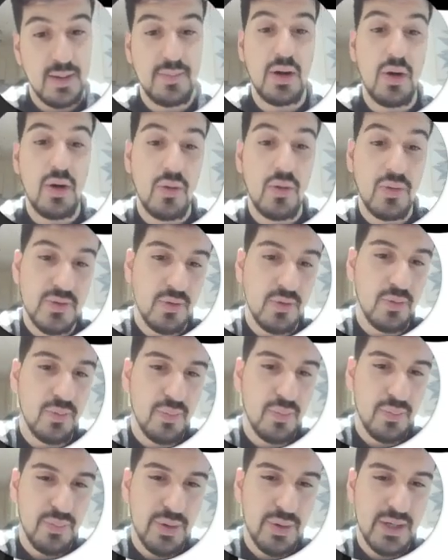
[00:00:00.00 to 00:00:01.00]
but also
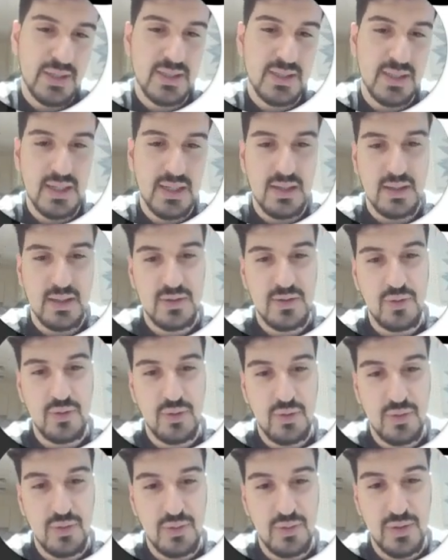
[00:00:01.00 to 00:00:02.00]
brings it
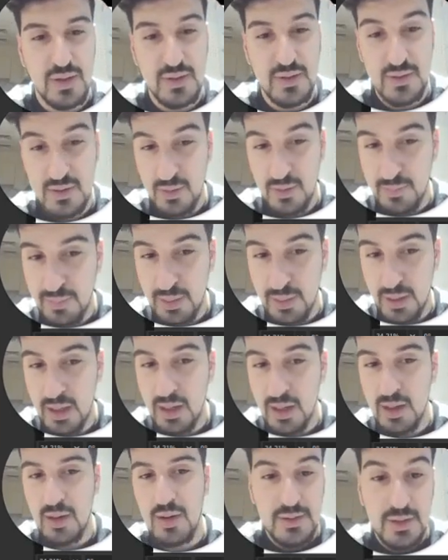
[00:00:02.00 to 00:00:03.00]
to the top
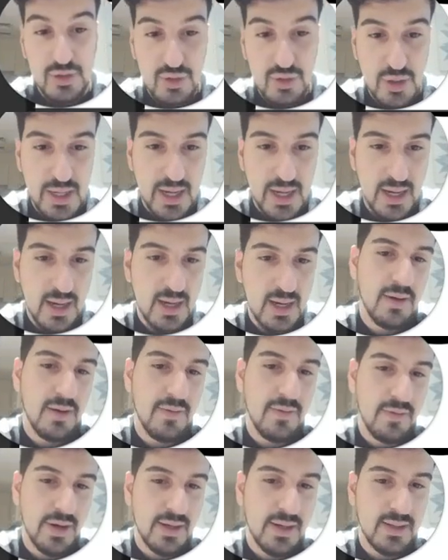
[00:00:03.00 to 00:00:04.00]
part of the drink,
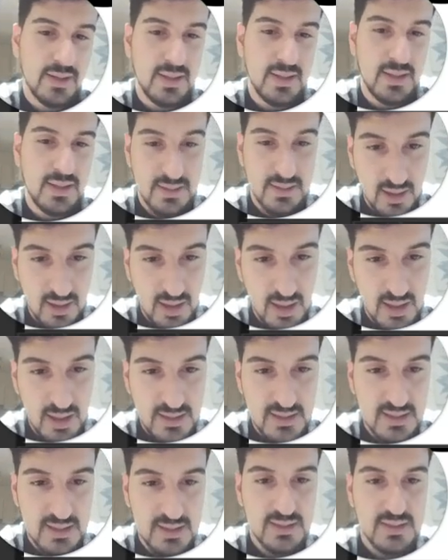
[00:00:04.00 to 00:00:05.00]
covering the
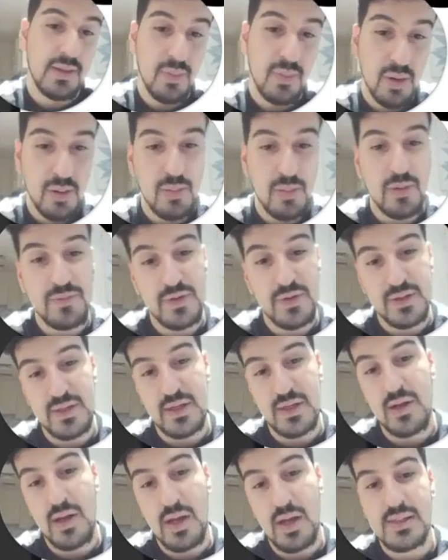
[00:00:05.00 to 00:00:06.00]
sunglasses, the bottom of the
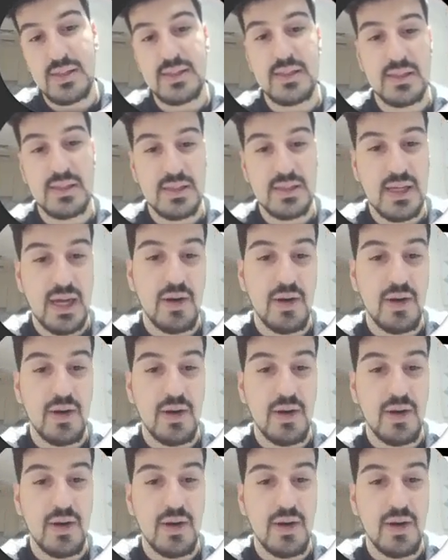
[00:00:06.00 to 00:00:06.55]
sunglasses,